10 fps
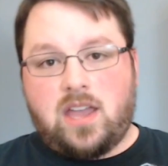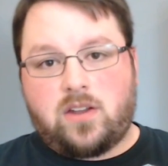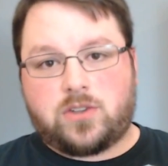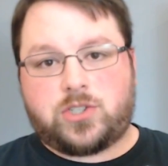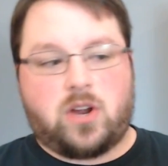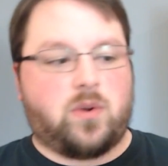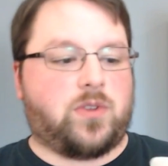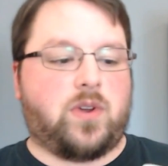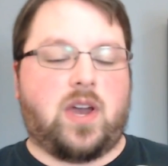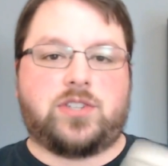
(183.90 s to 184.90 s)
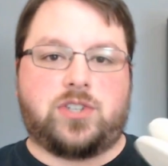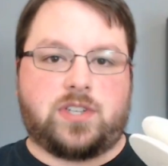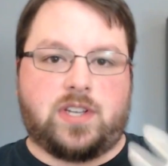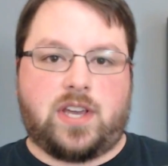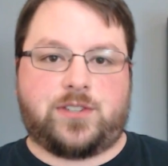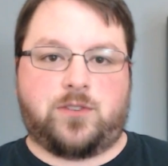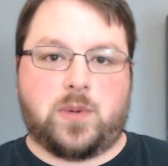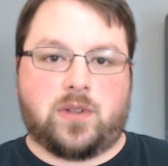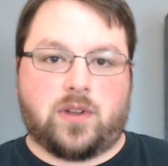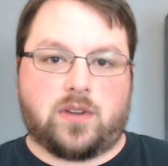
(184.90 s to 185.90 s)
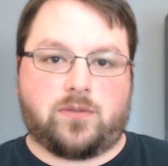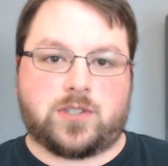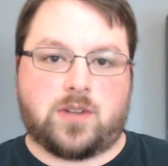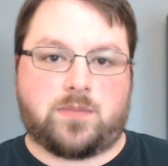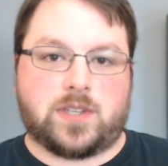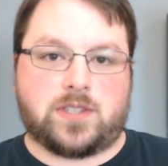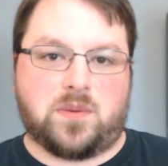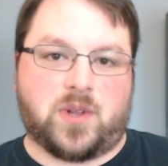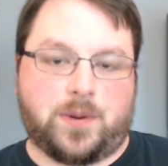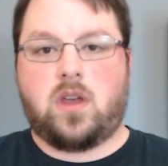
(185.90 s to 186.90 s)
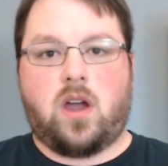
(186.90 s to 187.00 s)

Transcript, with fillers: I'll share it with you guys just in case you've been looking for something similar.